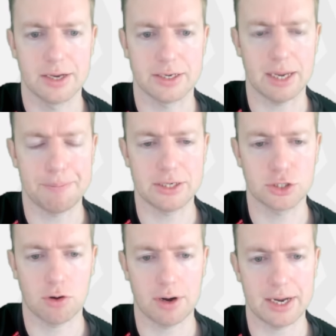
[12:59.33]
Yippee
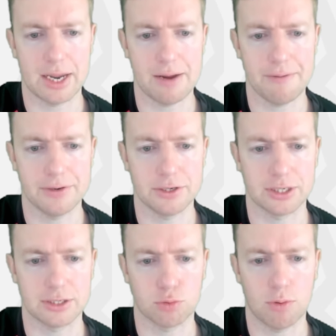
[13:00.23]
Chaye
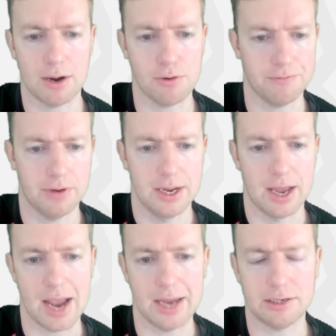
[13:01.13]
finishing 12th,
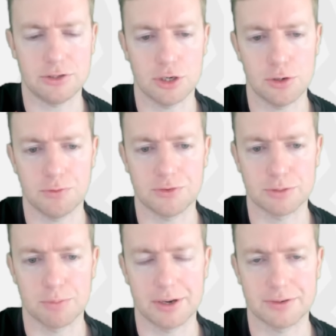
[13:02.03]
Eddie Jones
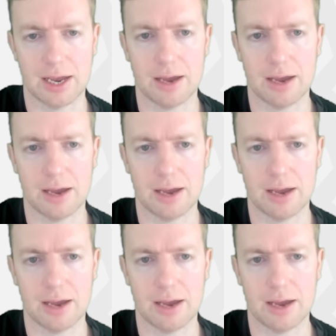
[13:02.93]
is my dad